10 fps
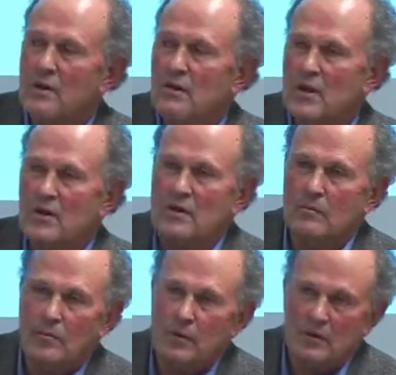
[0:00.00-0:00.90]
of the most
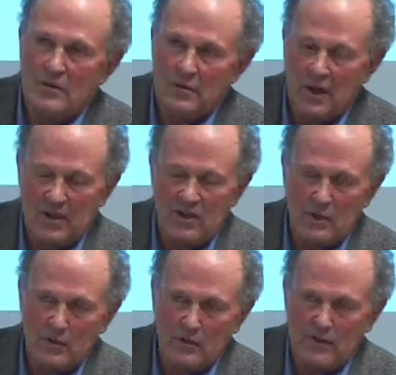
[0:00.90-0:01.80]
important
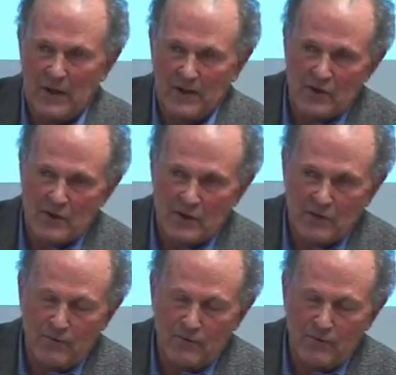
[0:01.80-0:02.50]
external factors